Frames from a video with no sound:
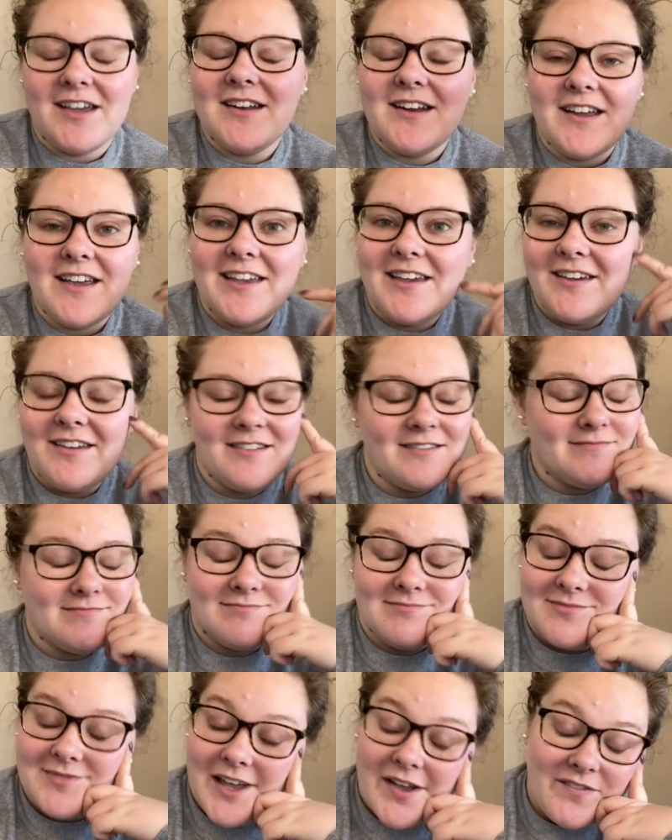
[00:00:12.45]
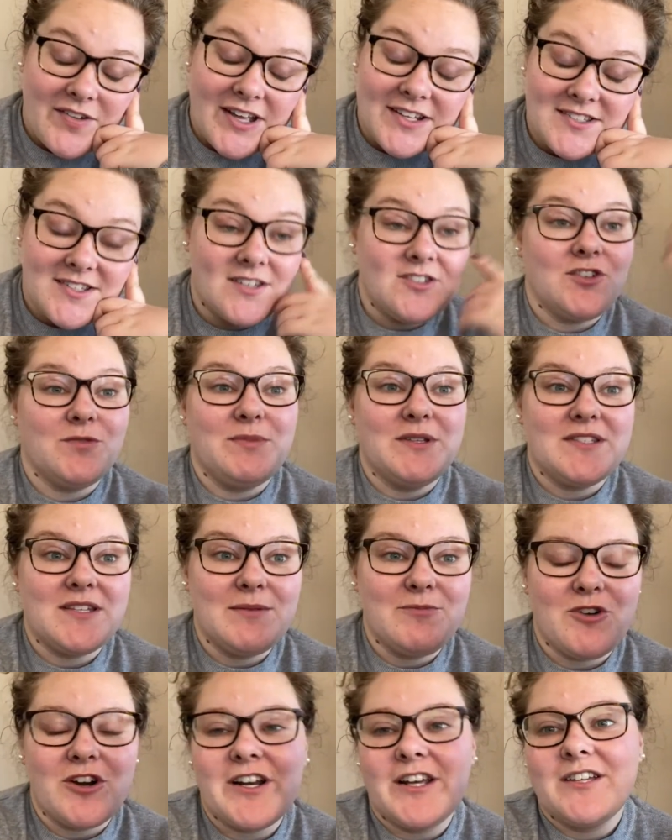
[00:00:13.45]
And I have had such a busy
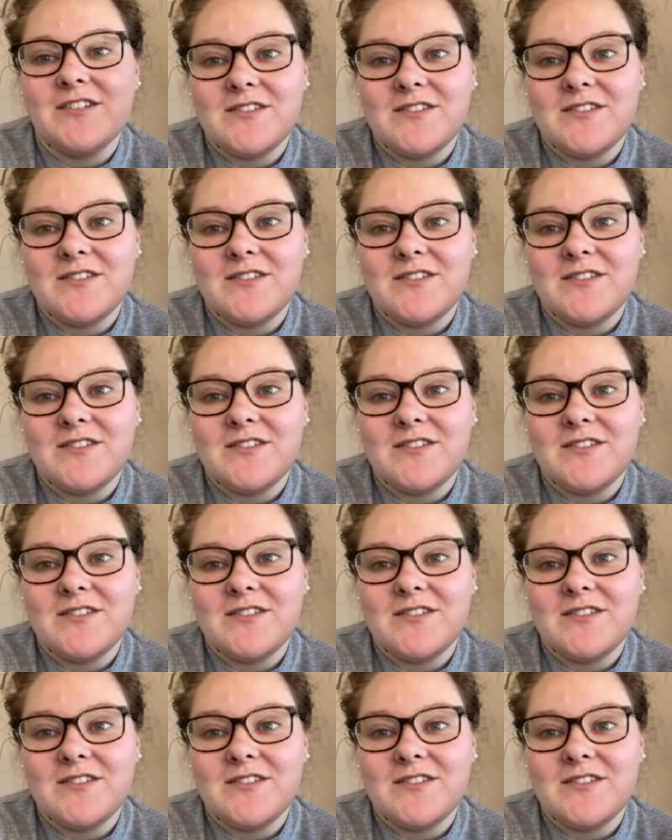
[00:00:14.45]
morning.